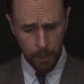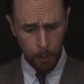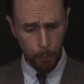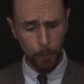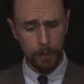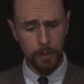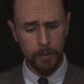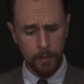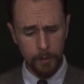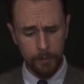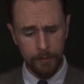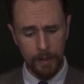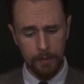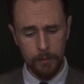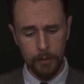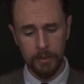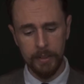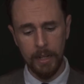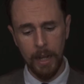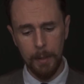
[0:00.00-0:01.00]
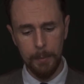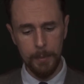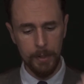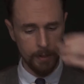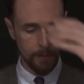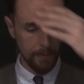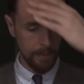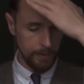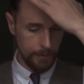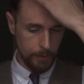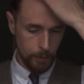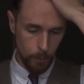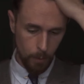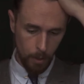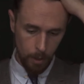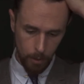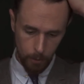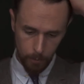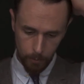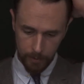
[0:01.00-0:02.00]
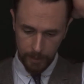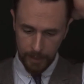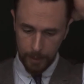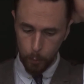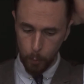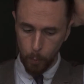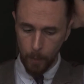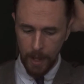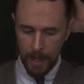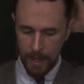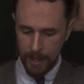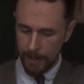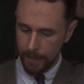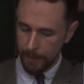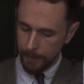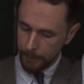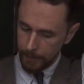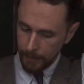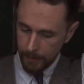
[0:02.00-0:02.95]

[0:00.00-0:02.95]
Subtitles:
What is your favorite garment that you own and why?